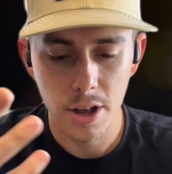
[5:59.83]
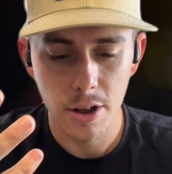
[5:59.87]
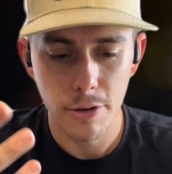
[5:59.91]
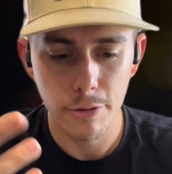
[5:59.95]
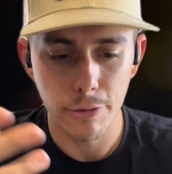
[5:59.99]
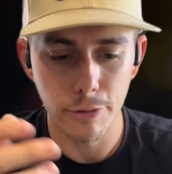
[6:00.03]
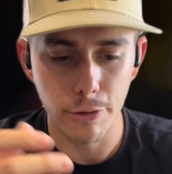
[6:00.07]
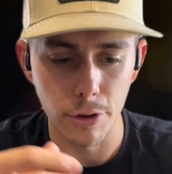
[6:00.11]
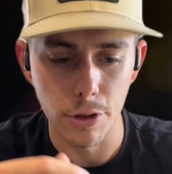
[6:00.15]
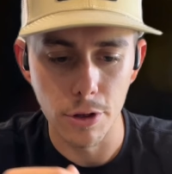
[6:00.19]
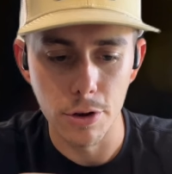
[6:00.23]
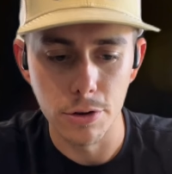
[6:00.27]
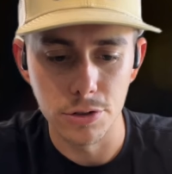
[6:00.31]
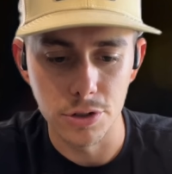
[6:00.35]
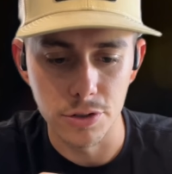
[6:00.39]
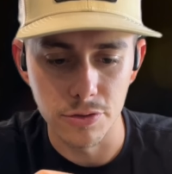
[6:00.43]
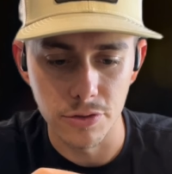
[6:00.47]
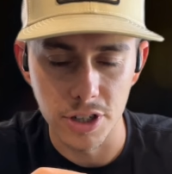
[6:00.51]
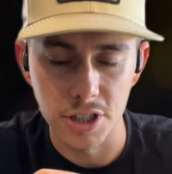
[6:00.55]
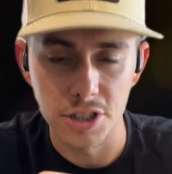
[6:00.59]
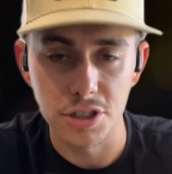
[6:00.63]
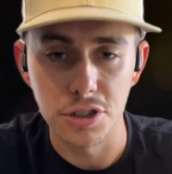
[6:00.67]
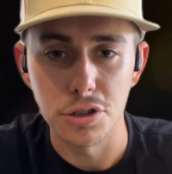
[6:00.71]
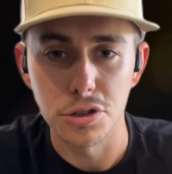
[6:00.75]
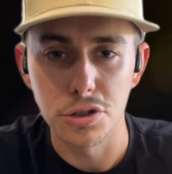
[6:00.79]
For those of
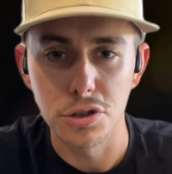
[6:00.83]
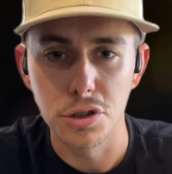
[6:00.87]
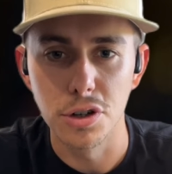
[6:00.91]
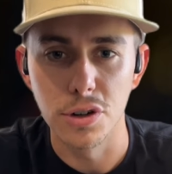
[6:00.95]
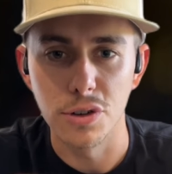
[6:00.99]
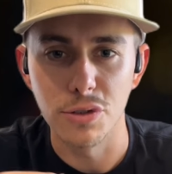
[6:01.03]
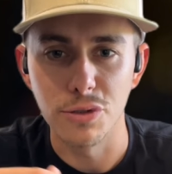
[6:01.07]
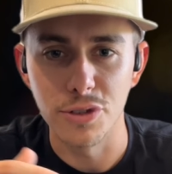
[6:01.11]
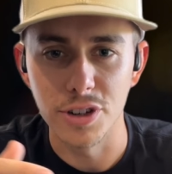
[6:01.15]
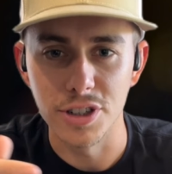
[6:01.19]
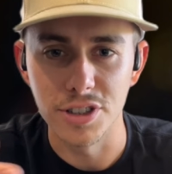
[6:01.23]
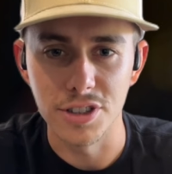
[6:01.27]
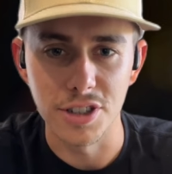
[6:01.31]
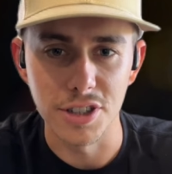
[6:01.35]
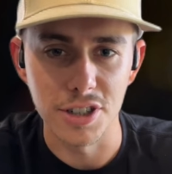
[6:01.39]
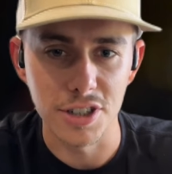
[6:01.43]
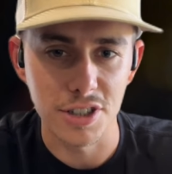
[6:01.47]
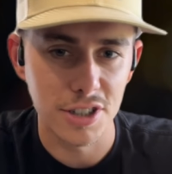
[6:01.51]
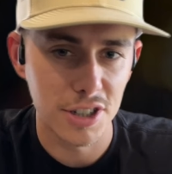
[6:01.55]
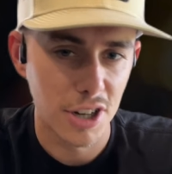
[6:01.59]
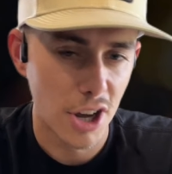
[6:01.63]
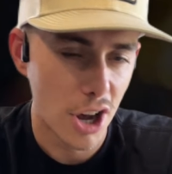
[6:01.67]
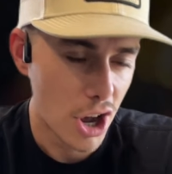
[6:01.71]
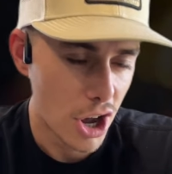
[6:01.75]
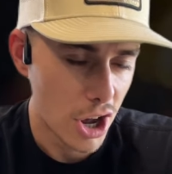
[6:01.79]
us that took
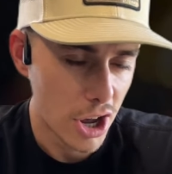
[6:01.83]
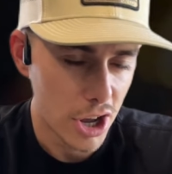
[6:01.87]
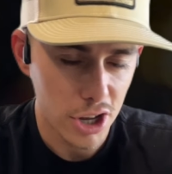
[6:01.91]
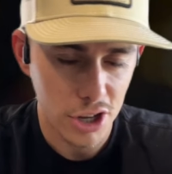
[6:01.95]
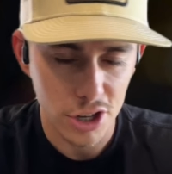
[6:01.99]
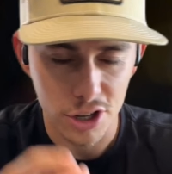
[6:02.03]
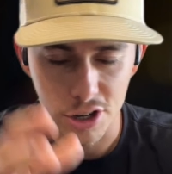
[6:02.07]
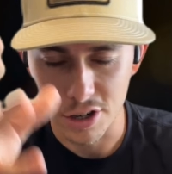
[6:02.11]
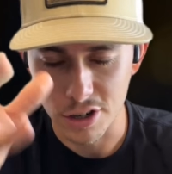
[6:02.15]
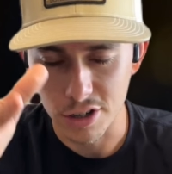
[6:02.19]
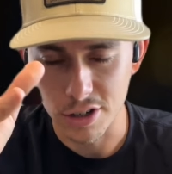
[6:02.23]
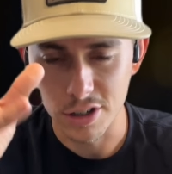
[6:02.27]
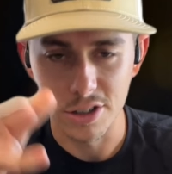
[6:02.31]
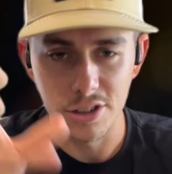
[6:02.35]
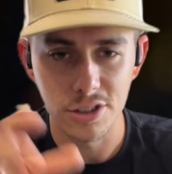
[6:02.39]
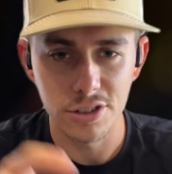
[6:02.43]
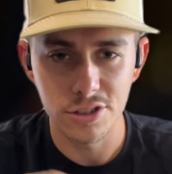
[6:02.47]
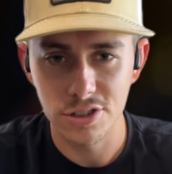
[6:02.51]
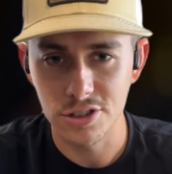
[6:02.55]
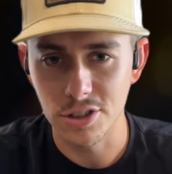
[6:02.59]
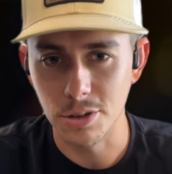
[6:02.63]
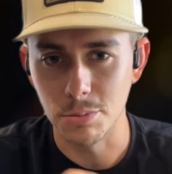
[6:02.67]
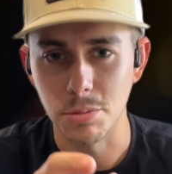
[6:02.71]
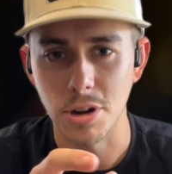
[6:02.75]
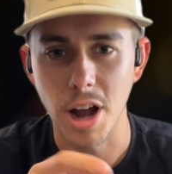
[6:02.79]
physics, you're
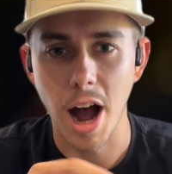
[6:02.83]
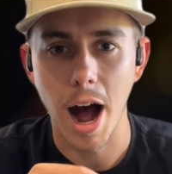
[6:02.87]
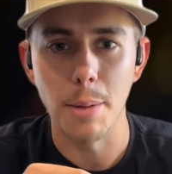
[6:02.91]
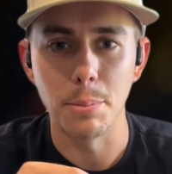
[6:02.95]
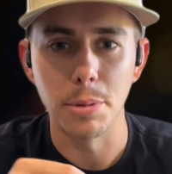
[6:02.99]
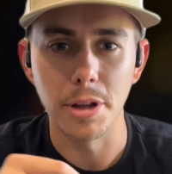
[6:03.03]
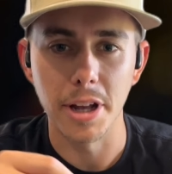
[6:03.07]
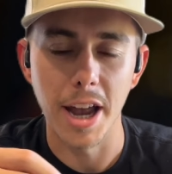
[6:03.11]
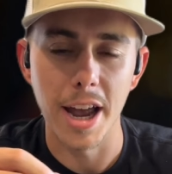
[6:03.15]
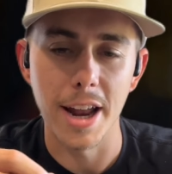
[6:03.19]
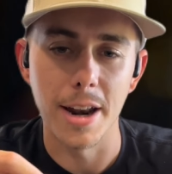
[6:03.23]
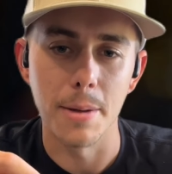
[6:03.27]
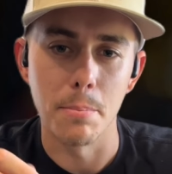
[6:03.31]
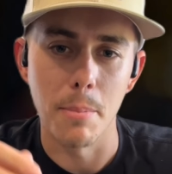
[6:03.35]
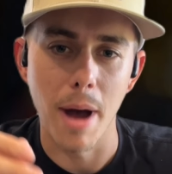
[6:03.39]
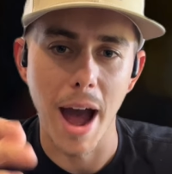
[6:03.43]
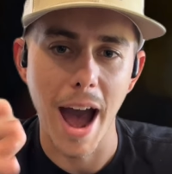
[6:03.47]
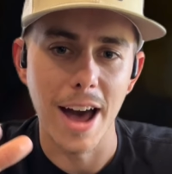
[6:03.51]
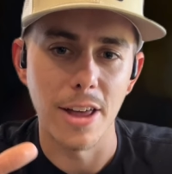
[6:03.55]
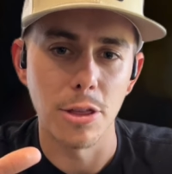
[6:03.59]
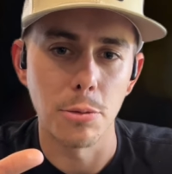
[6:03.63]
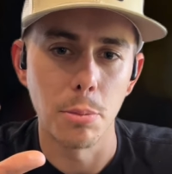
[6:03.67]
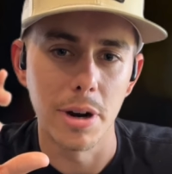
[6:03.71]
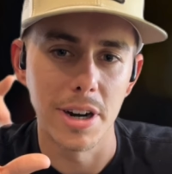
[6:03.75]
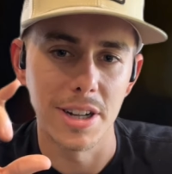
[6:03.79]
some complicated
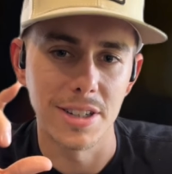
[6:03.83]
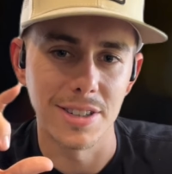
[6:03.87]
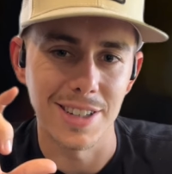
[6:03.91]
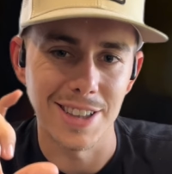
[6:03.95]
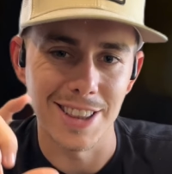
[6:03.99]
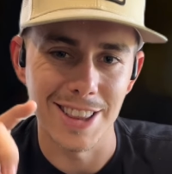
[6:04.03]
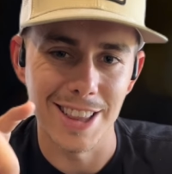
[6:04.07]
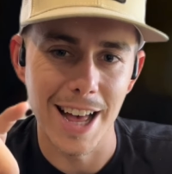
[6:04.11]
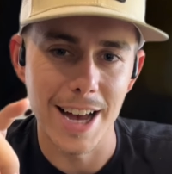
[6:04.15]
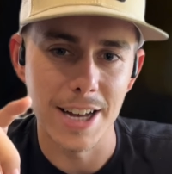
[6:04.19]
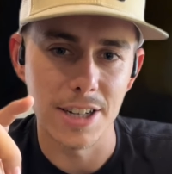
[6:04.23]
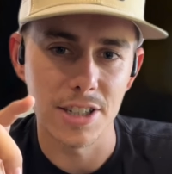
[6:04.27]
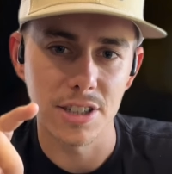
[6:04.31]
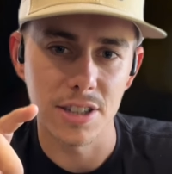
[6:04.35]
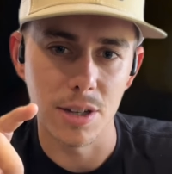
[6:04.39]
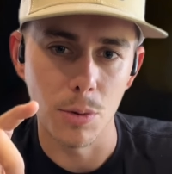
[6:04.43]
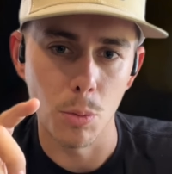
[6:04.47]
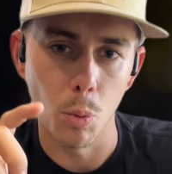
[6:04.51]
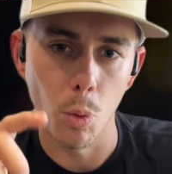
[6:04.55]
math, but it's less than